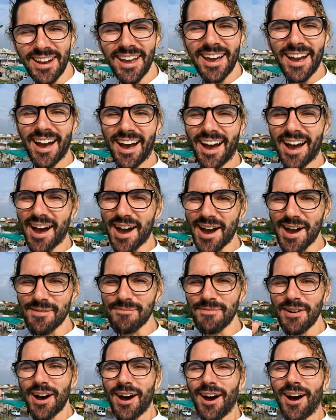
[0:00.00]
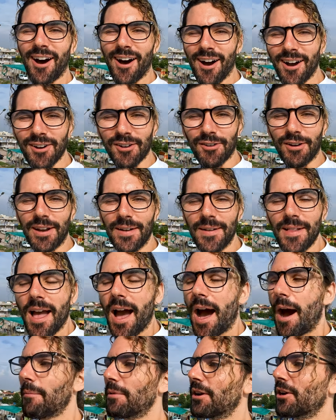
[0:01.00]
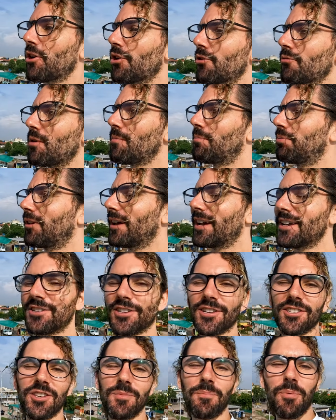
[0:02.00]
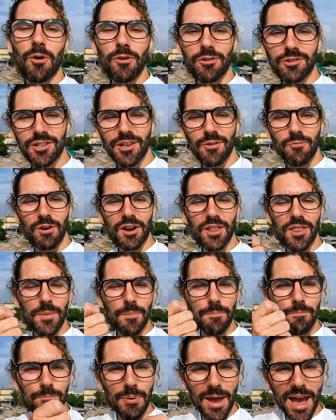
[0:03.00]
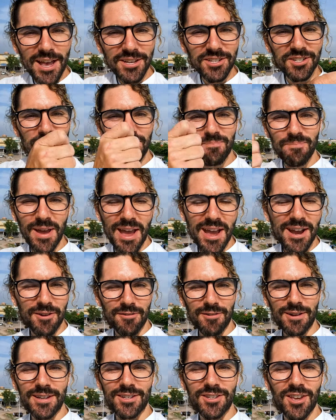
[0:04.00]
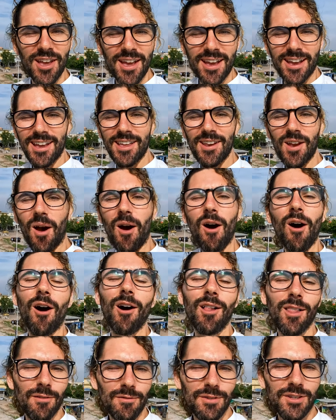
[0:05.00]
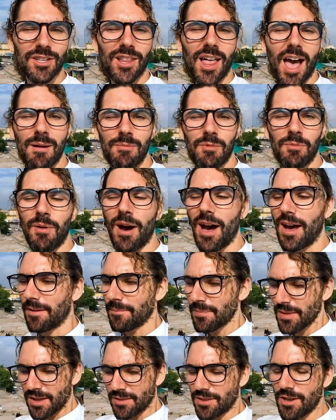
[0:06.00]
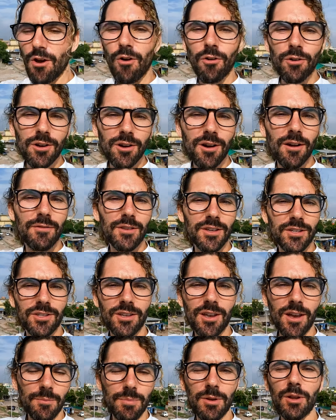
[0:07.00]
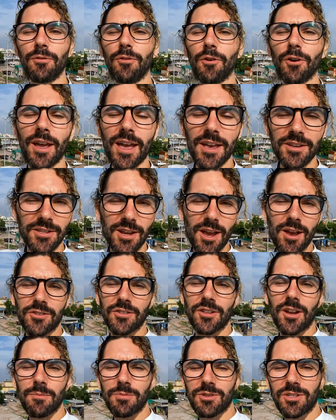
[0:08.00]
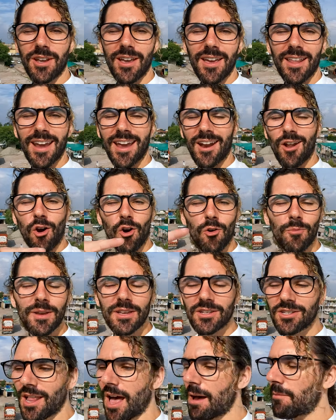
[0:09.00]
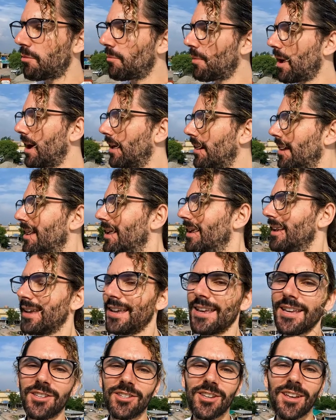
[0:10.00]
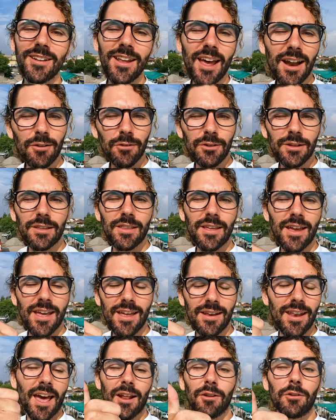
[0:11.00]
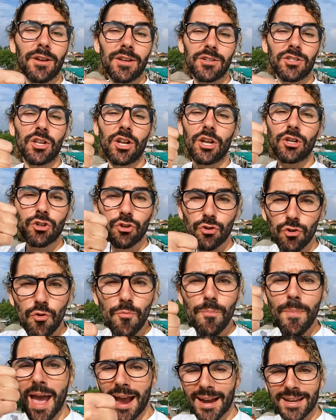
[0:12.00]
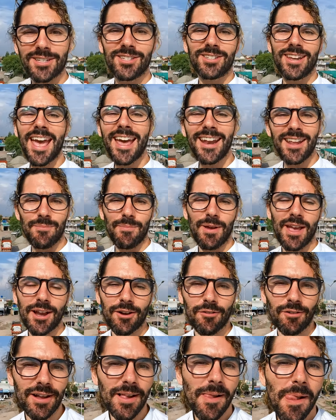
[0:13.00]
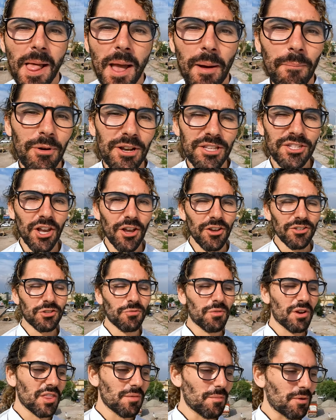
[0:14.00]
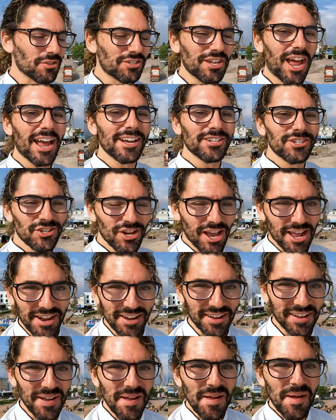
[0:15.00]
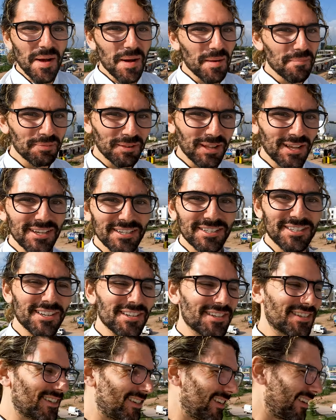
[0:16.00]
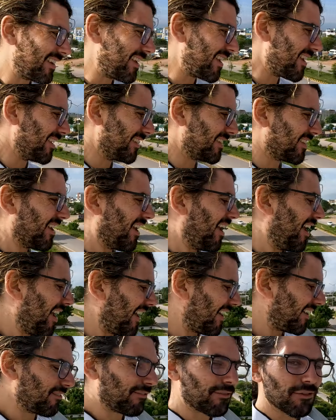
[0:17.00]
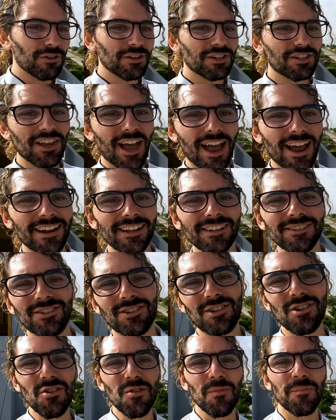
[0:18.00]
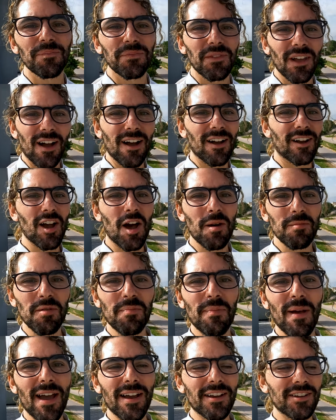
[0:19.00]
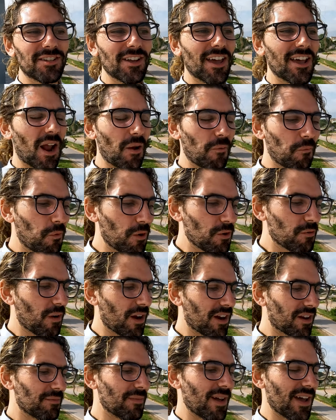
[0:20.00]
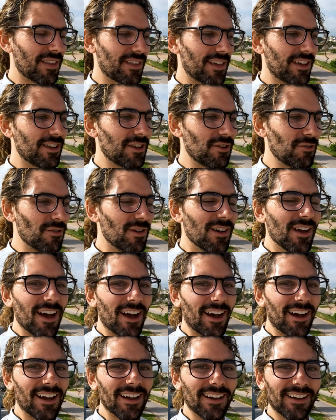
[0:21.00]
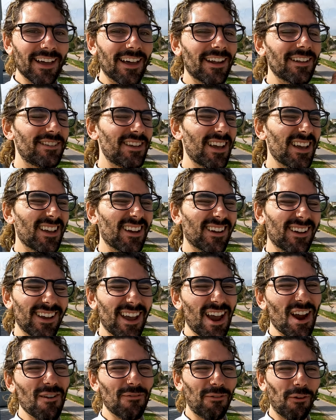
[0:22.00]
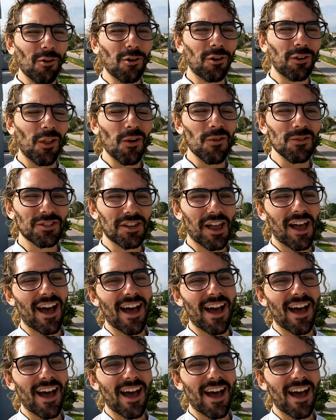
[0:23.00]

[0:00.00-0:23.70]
it? I'm hungry. I'm gonna go to a place that's supposedly one of the best bakeries in all of Islamabad. The owner of this beautiful guest house that I'm staying at, Homey Islamabad, he said not only is it a true Pakistani bakery, but it's also one of the most hygienic of places to eat. And if you're deciding to come to Pakistan, I would recommend that you kind of take a careful, close